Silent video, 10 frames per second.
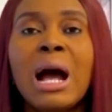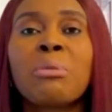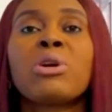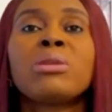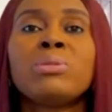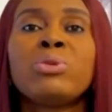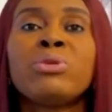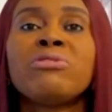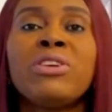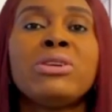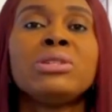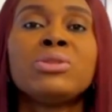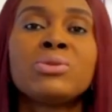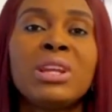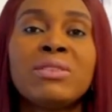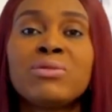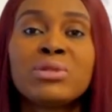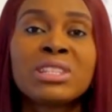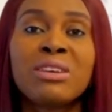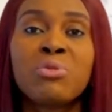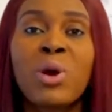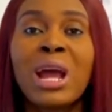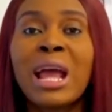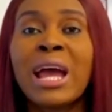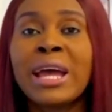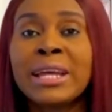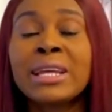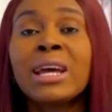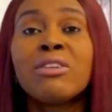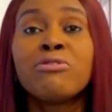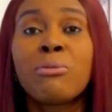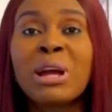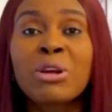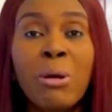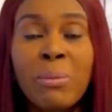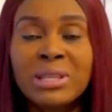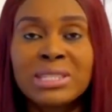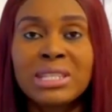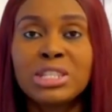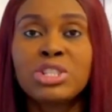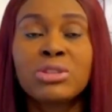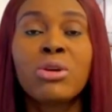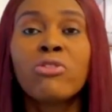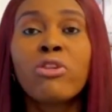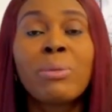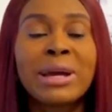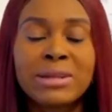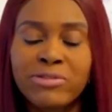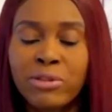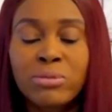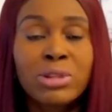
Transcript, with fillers: i'm going to be referring to levels fyi for my compensation or for my for